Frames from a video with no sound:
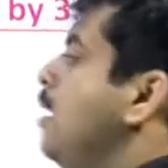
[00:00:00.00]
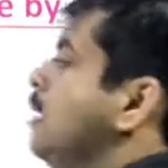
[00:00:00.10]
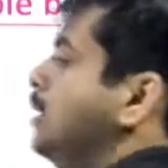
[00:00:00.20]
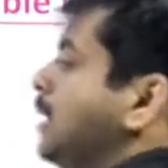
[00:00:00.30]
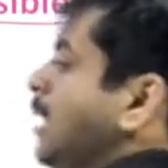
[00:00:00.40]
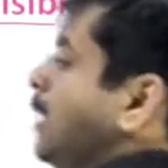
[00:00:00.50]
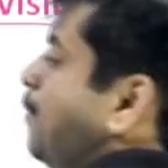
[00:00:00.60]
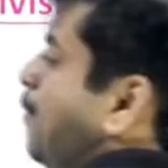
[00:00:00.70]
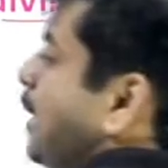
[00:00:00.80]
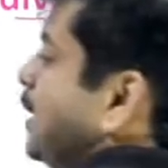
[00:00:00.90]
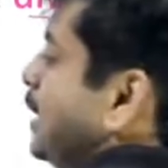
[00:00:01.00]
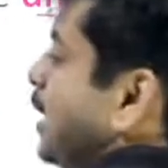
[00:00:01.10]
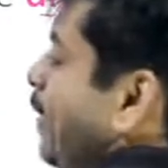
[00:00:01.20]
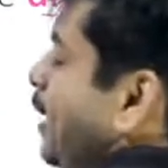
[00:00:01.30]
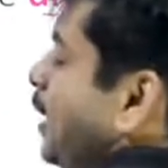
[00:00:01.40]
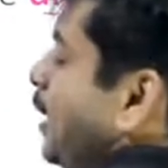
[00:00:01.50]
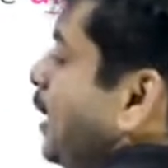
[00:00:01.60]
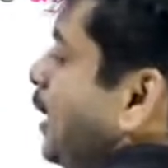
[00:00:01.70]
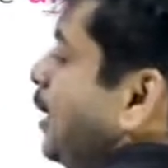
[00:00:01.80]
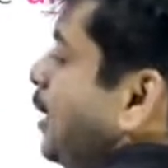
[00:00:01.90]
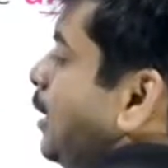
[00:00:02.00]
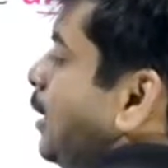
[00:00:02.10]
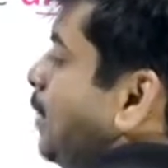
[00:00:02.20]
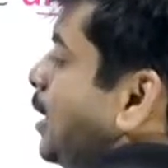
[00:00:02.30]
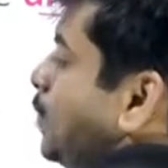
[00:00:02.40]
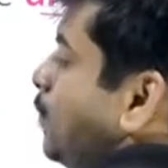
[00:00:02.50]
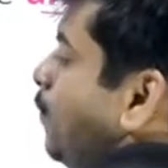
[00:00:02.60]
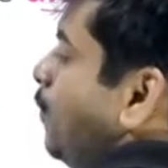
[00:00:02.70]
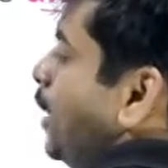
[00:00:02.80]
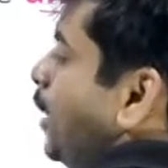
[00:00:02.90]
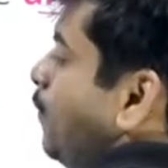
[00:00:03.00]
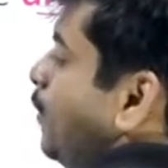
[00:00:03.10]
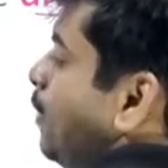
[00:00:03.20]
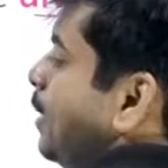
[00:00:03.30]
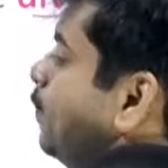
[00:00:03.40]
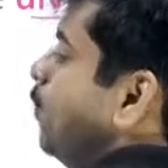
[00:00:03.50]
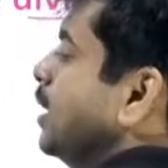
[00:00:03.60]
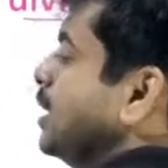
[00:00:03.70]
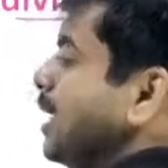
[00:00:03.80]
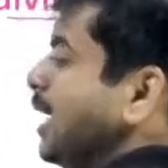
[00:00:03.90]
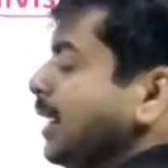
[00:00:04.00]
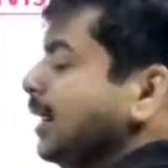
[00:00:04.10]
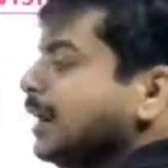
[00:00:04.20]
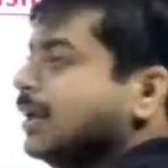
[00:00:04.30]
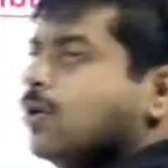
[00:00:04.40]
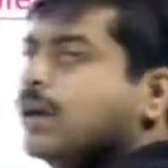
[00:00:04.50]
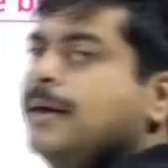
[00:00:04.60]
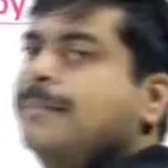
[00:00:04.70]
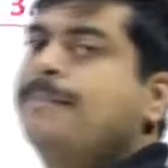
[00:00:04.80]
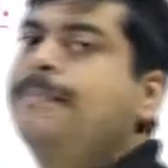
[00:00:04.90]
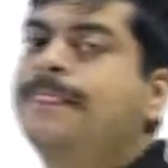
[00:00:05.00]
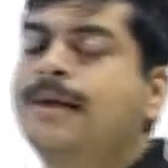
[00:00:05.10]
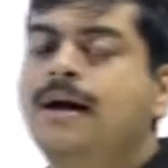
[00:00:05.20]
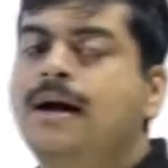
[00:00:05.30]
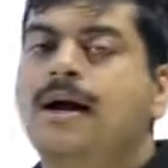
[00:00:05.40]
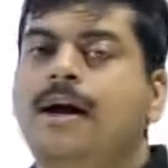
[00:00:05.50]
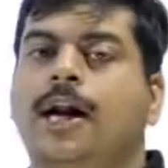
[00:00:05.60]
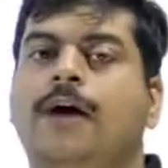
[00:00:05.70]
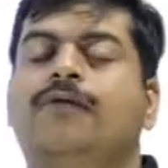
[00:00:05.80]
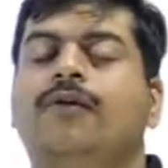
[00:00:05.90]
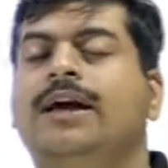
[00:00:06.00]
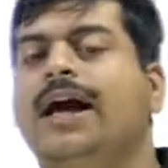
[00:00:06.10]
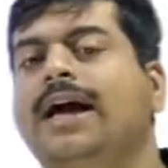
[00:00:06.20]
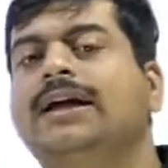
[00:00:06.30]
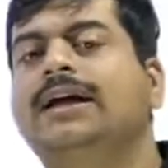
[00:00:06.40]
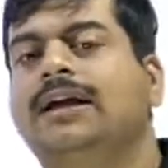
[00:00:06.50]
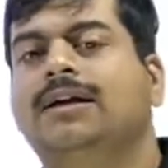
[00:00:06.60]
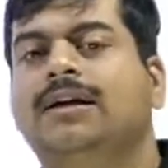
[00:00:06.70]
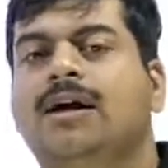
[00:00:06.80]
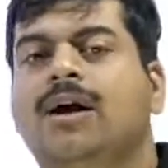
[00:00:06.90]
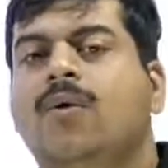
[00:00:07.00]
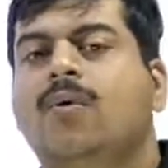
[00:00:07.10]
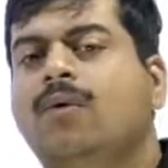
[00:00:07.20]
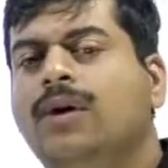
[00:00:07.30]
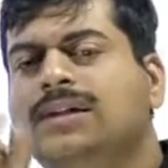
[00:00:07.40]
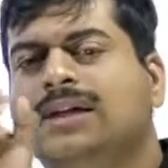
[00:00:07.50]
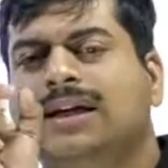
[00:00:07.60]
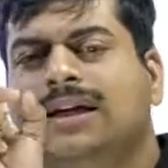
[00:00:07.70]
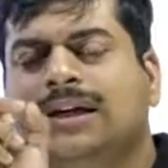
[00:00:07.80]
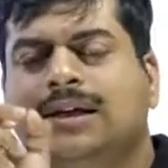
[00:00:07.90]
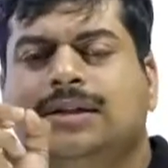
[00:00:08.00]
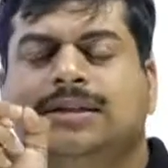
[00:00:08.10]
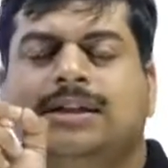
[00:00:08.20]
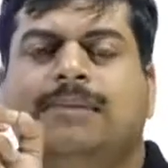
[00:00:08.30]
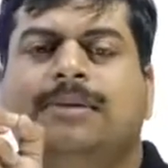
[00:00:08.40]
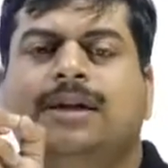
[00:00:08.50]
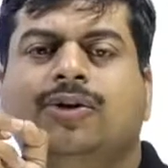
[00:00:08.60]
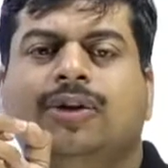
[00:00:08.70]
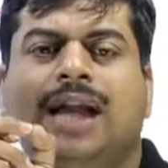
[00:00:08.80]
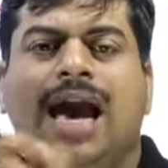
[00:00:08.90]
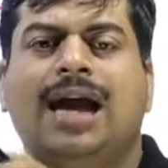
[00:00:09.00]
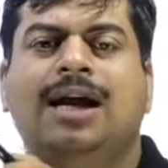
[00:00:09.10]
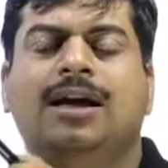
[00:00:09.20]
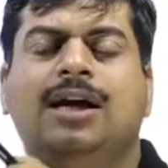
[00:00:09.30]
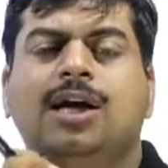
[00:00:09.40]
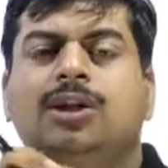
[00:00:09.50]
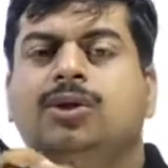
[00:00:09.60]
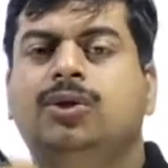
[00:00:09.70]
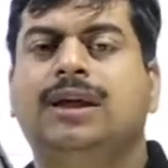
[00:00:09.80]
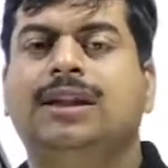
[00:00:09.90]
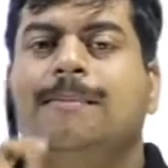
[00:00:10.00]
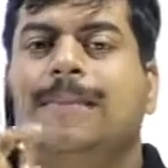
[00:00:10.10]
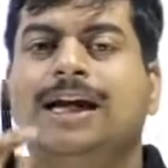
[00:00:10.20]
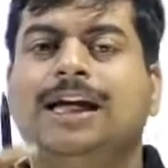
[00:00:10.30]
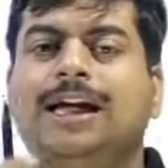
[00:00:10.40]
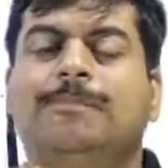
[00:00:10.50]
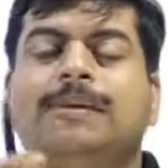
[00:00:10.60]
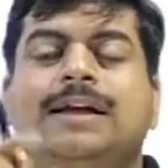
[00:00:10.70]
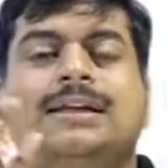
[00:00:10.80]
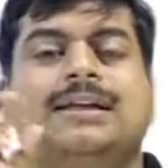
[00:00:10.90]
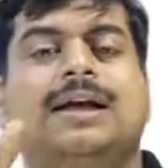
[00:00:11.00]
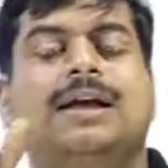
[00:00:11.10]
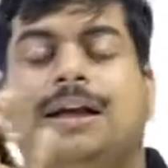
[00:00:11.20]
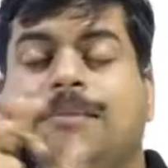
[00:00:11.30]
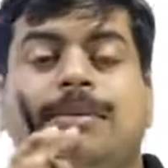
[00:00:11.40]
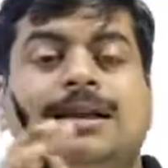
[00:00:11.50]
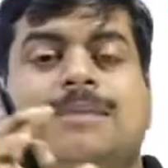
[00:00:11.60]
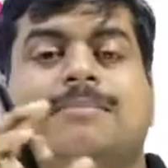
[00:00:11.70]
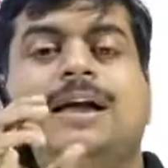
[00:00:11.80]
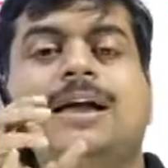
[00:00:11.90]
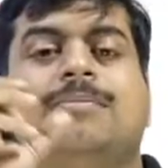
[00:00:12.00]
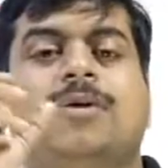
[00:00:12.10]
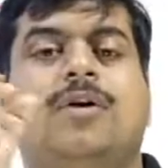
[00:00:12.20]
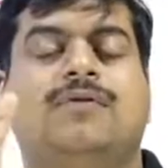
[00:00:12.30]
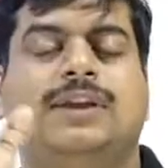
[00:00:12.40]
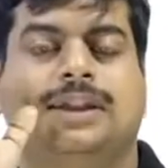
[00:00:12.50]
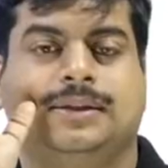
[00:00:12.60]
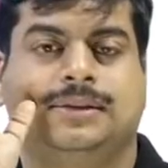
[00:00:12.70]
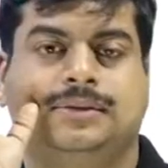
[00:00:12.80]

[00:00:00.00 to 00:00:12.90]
6 plus 7, 13. 13 plus 15. 15 plus 4 is 19. Okay. Now for 19, what is the nearest number that you can add so that the number is a multiple of 3?